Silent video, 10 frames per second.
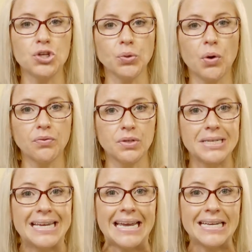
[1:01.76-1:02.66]
you do
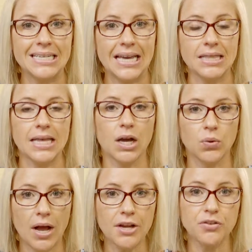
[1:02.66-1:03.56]
often need to get that
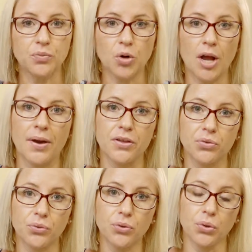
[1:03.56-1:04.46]
grant of probate
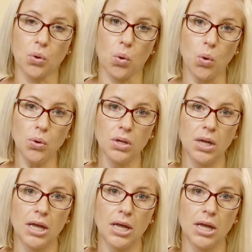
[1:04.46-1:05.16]
through the court